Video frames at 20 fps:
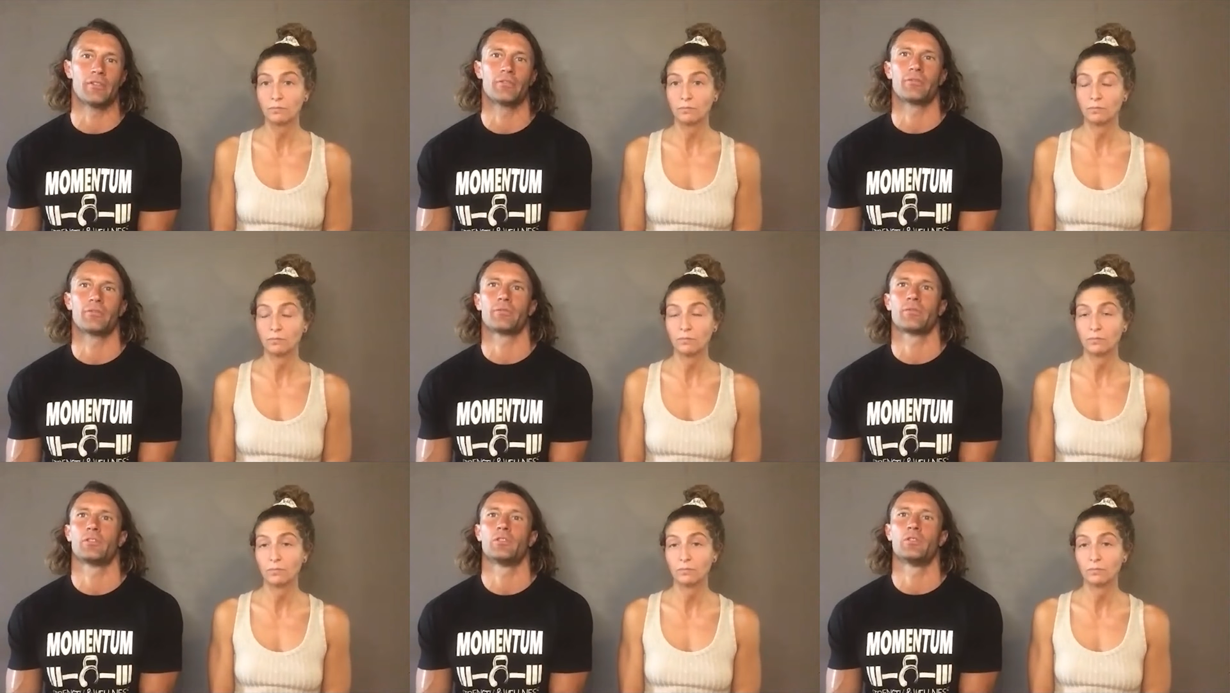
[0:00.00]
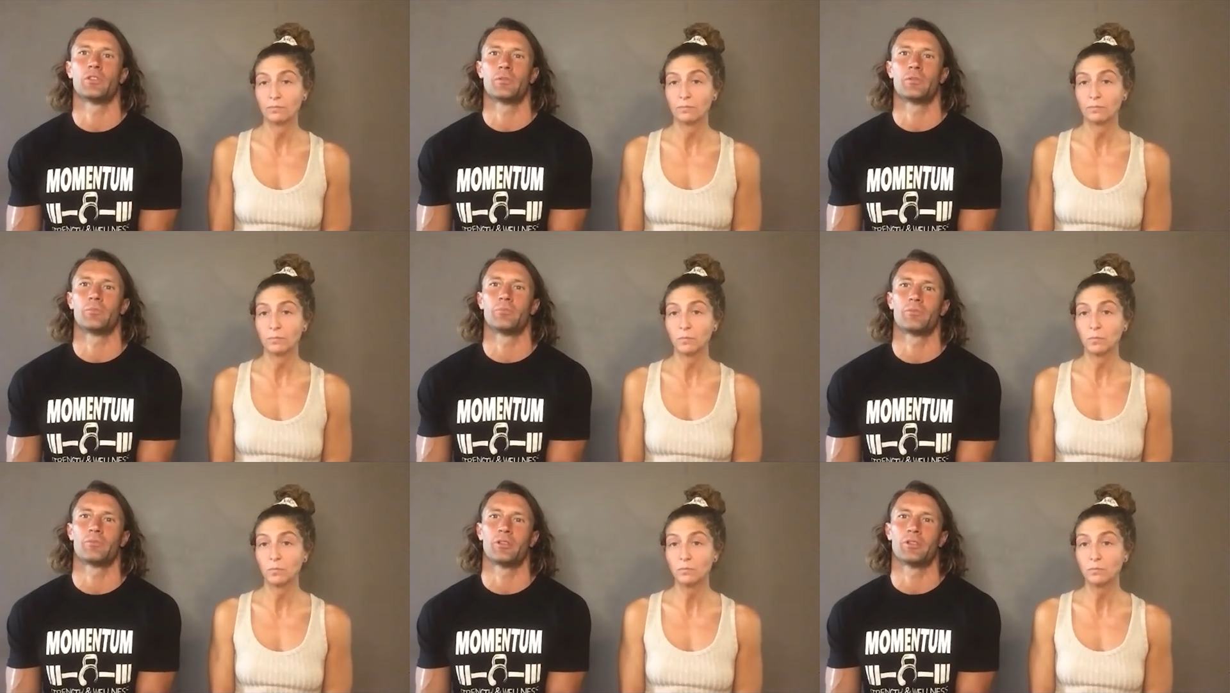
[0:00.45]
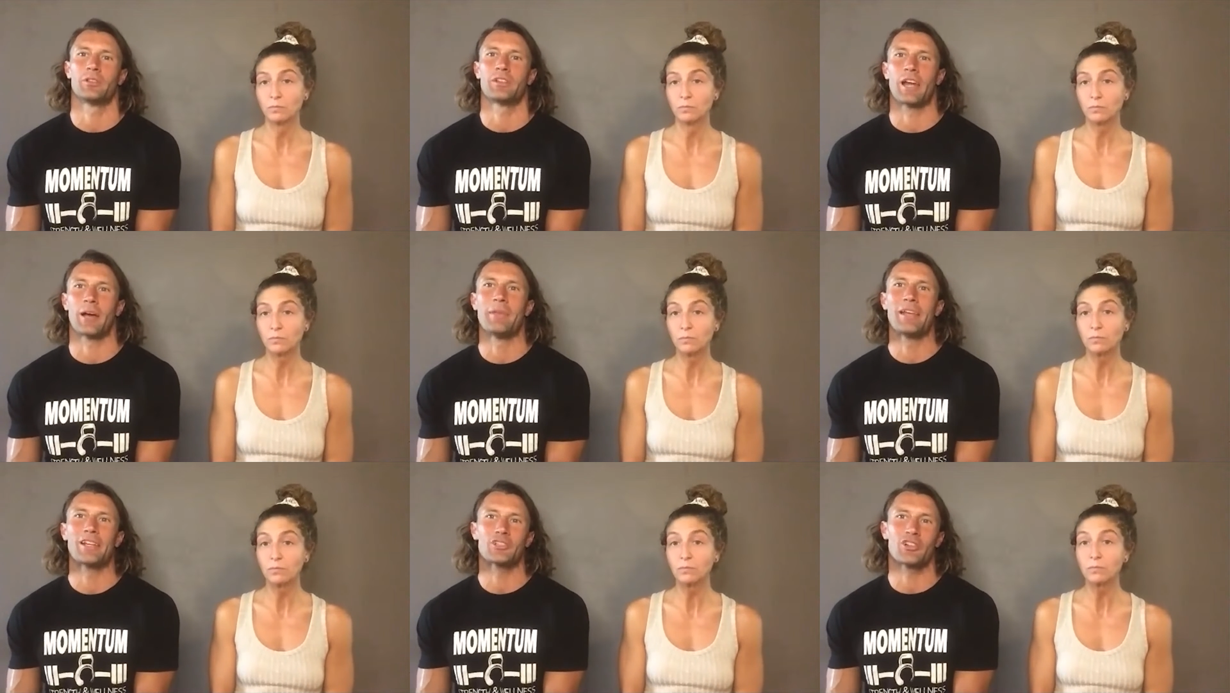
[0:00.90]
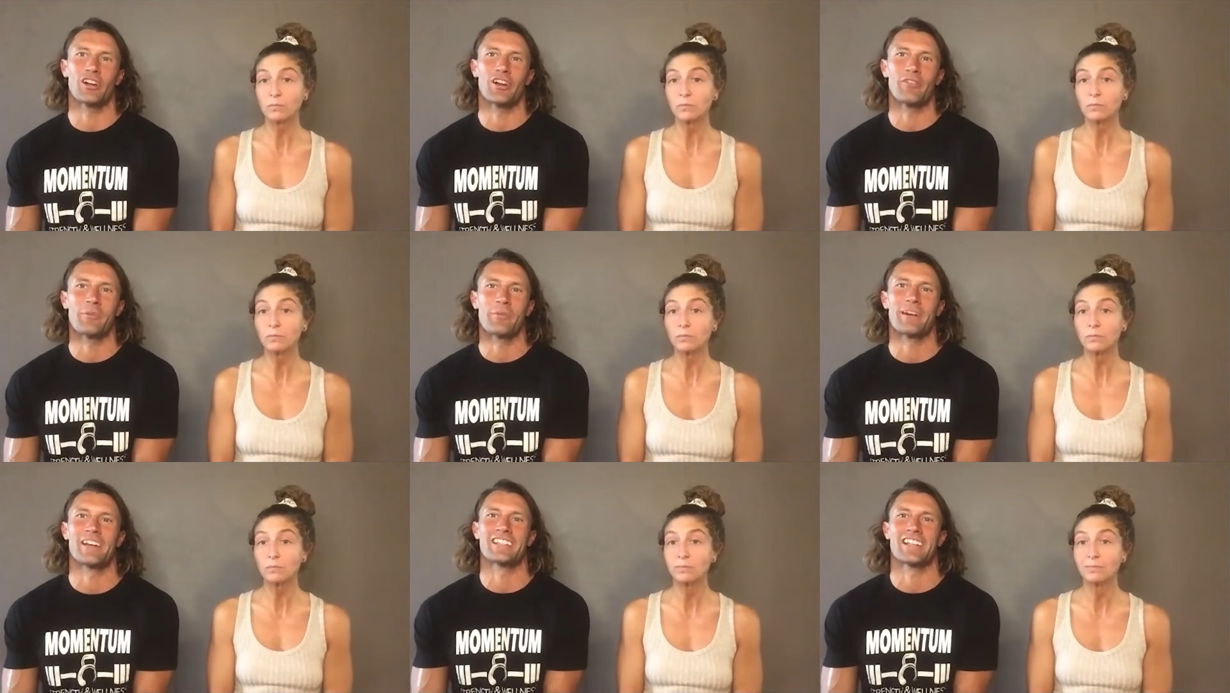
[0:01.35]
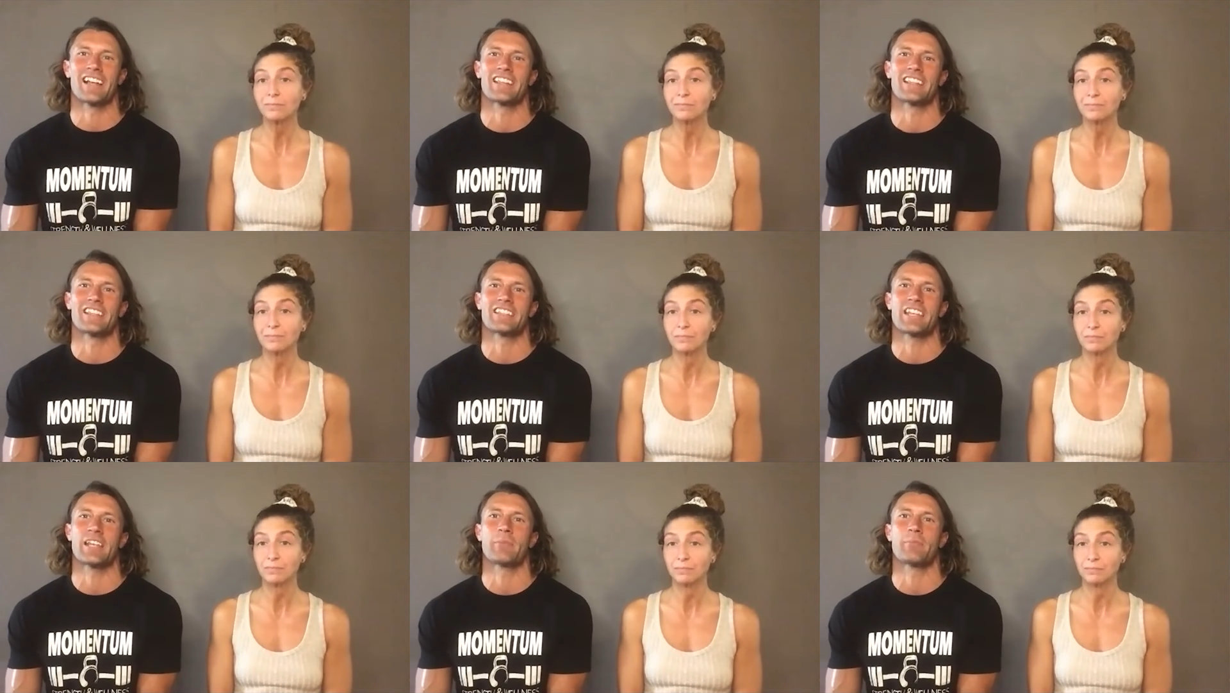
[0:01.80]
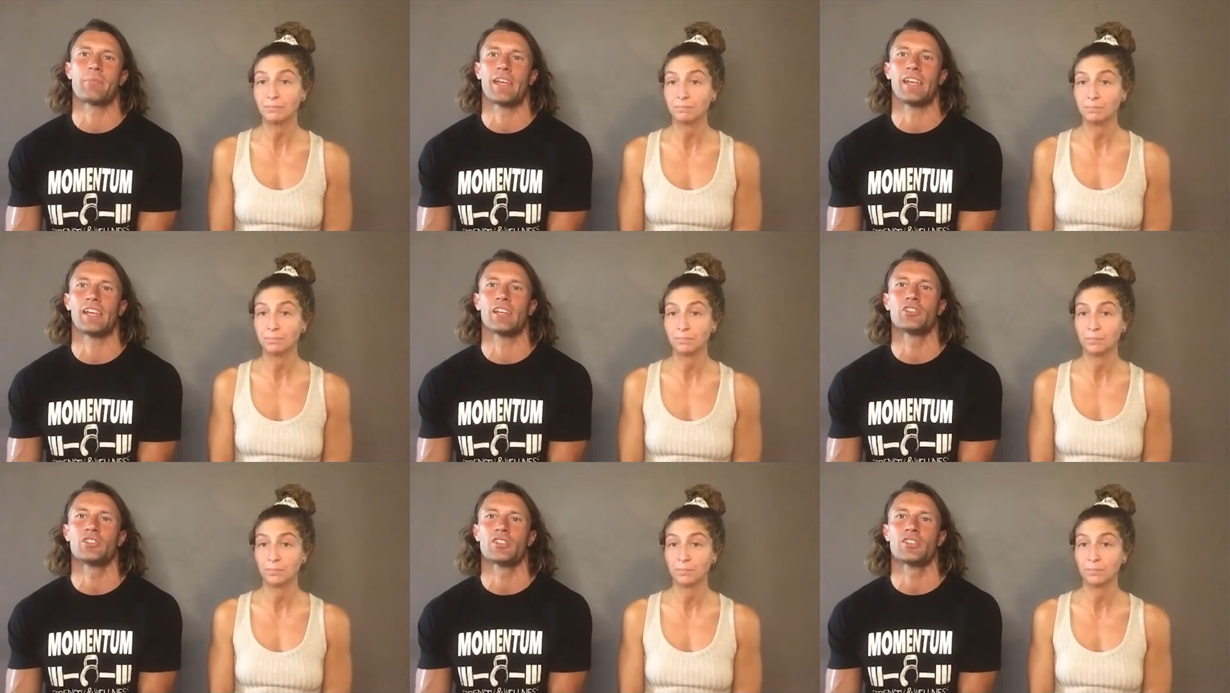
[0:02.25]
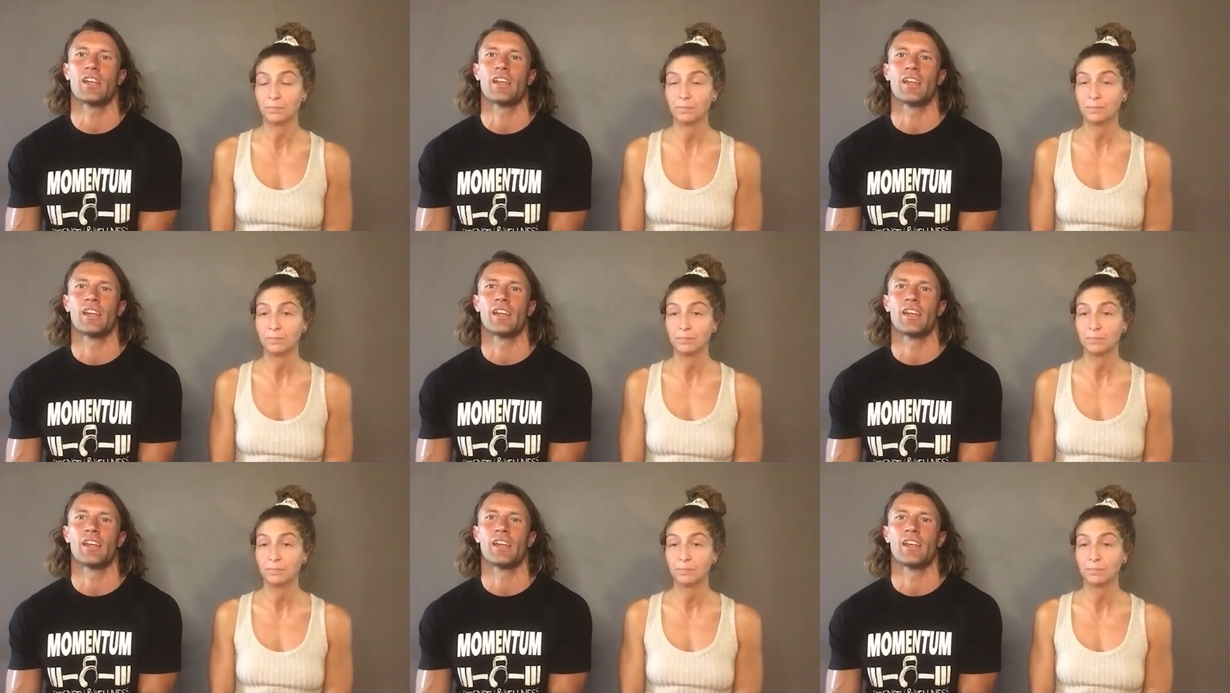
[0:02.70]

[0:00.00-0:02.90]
Speaker 1: if you could kind of make sure everybody's on the same page